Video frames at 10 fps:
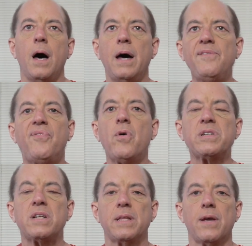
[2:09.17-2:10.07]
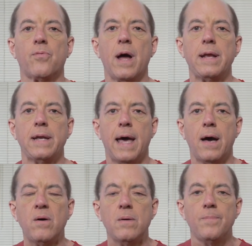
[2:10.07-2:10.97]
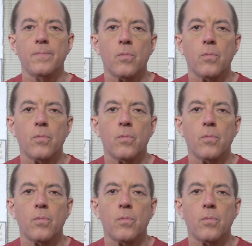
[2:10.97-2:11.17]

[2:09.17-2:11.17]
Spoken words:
Unfortunately, right now,